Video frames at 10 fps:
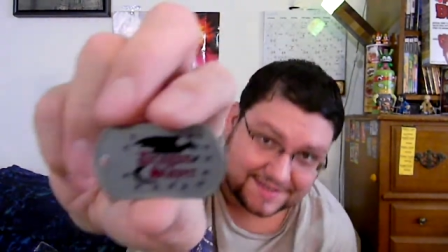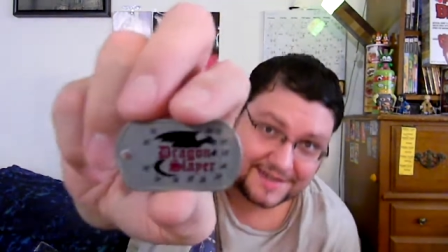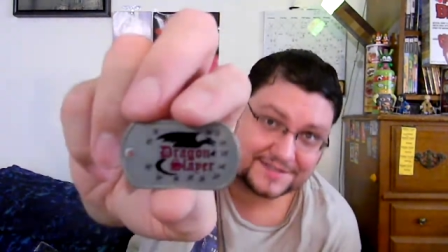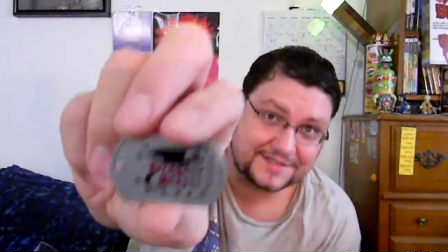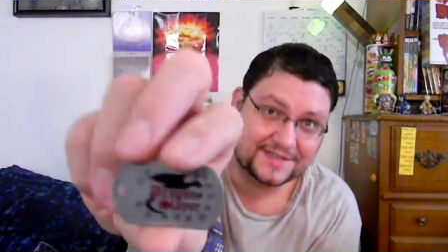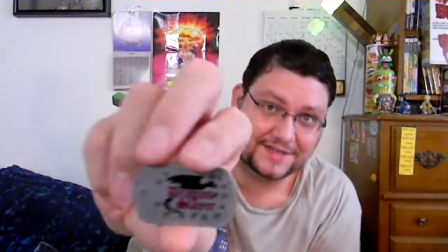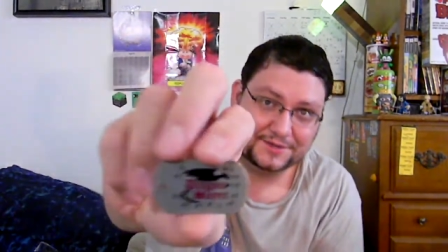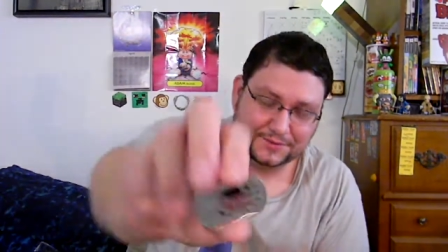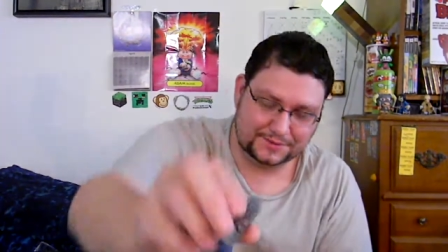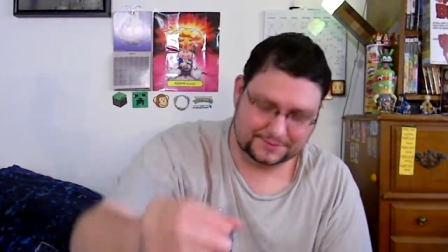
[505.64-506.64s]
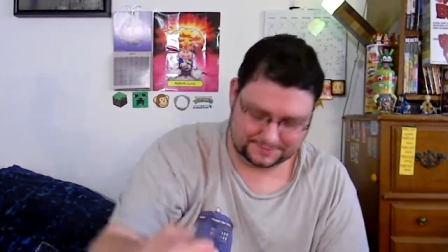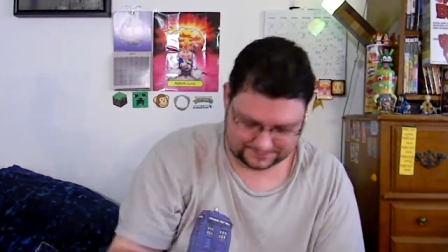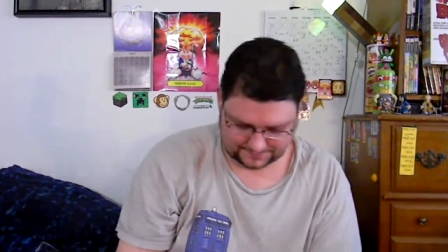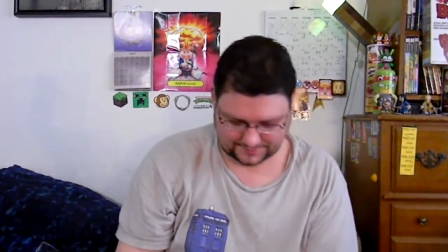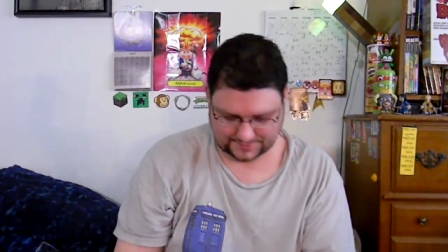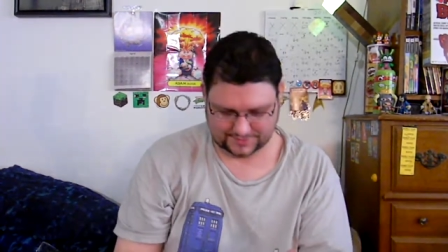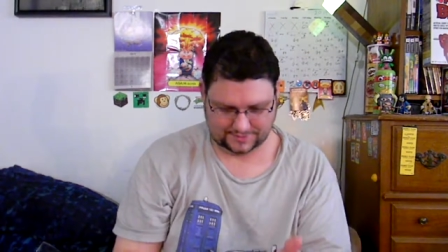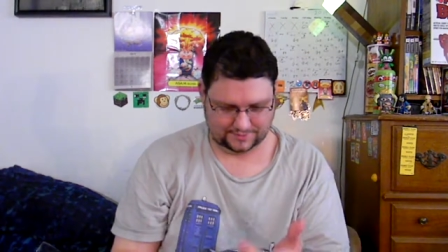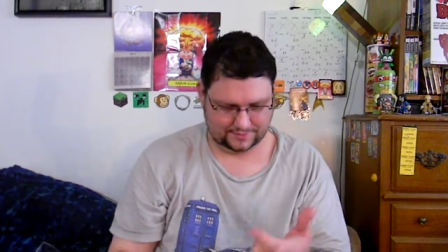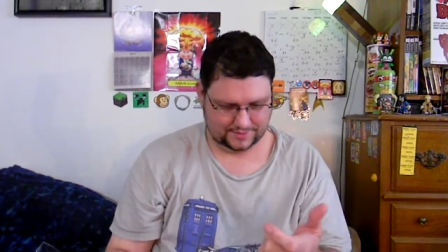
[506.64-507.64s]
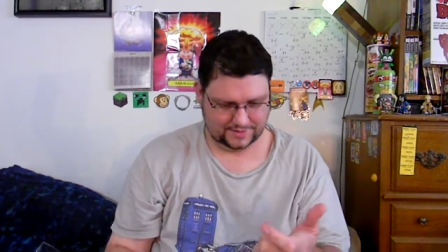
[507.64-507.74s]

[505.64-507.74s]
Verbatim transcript: actually kind of cool. So,